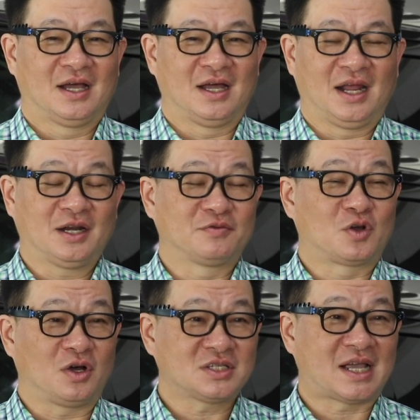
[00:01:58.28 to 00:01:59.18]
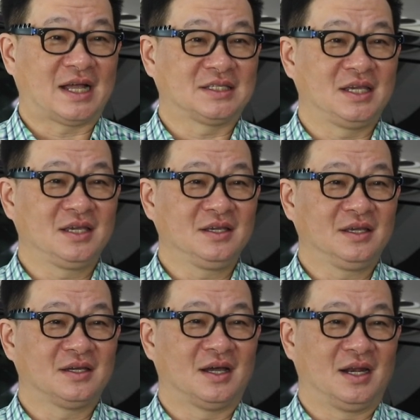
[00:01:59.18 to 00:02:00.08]
a lot of cost cutting,
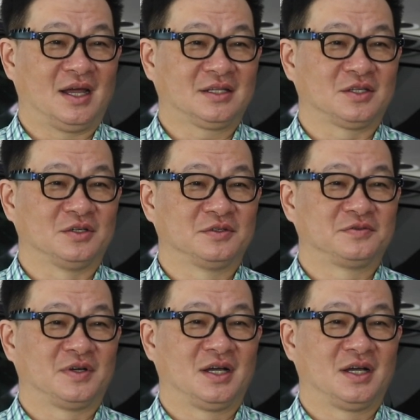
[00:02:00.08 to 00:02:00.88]
a lot of